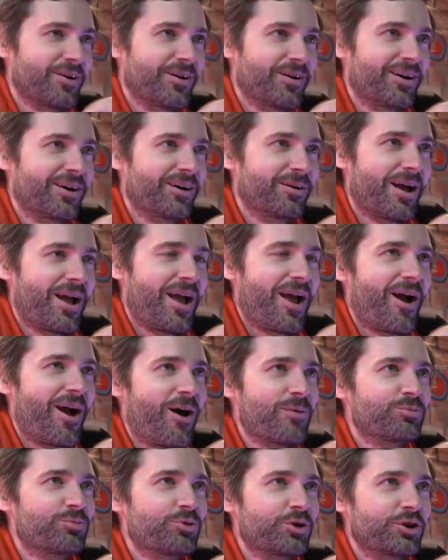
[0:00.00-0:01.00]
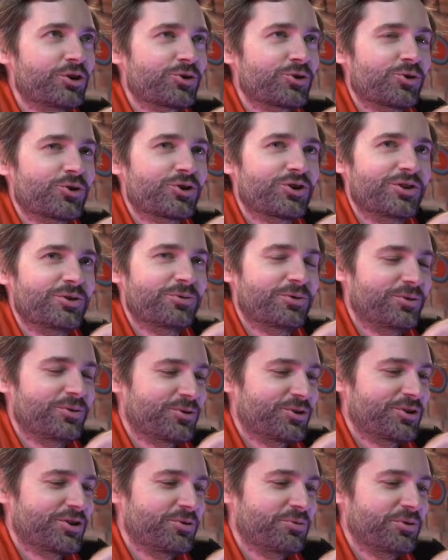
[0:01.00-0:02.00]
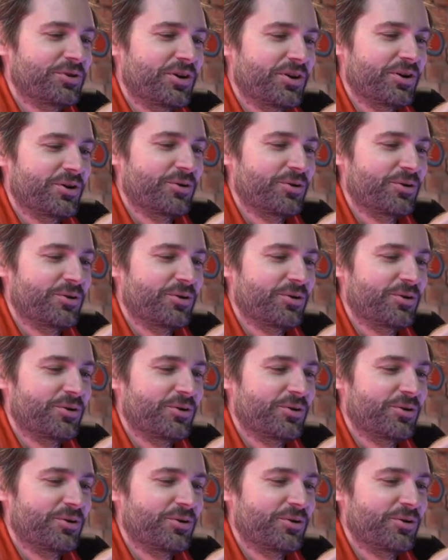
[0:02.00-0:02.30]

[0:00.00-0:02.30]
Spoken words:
so I'm pretty sure she will